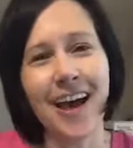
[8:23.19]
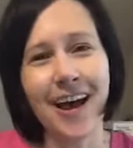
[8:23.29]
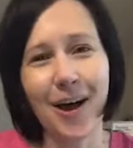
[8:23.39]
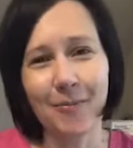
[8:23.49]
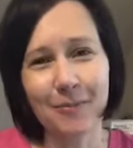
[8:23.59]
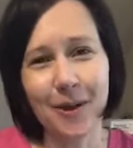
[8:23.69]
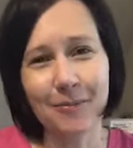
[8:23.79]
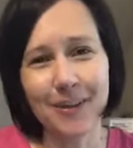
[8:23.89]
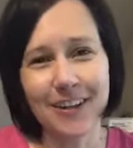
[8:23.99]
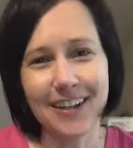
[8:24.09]
Um,
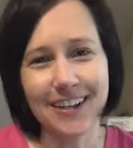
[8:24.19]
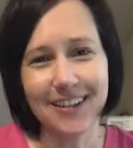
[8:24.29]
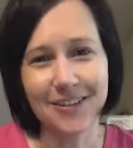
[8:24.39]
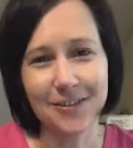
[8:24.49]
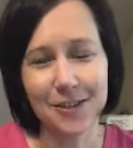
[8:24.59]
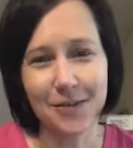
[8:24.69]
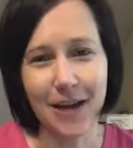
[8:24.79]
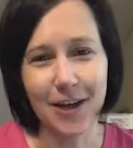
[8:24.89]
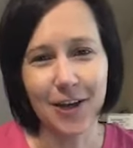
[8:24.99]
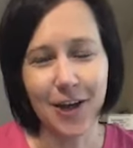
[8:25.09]
put a little
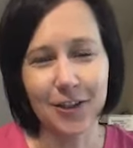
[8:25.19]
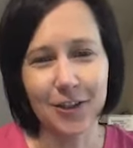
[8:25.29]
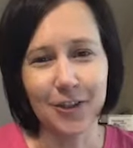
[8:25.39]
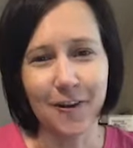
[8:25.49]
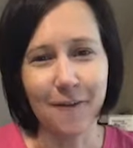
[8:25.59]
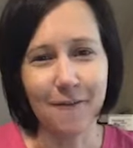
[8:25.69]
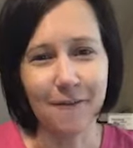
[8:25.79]
smile on your